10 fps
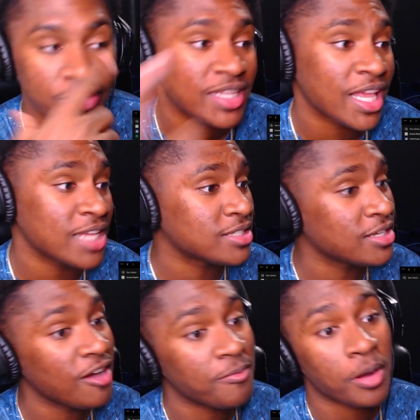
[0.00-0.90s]
That's
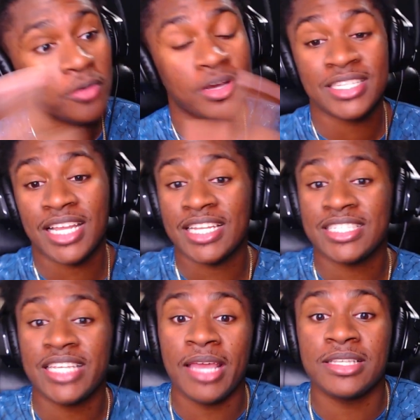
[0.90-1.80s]
tough, bro, because at the
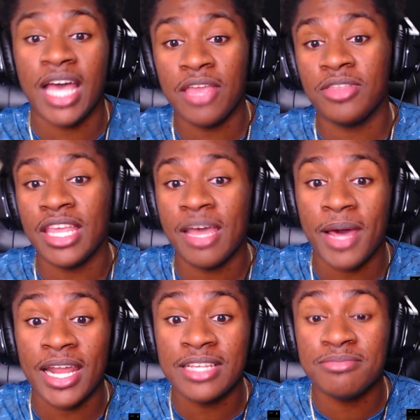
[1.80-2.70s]
same time, you think
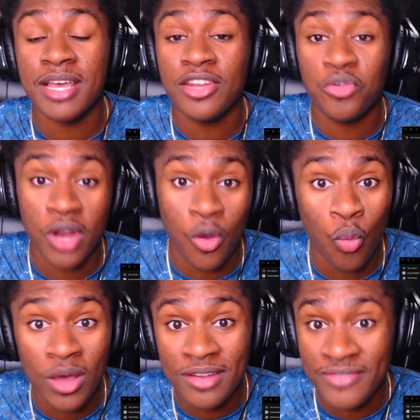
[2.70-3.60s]
about it, this man doing a
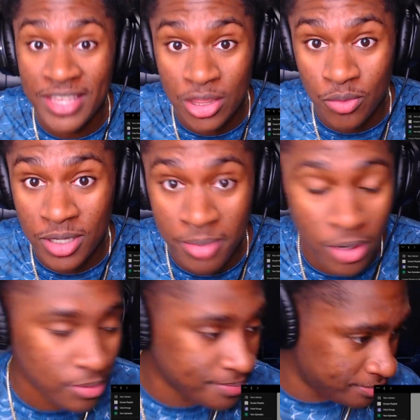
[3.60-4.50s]
1v3, bro.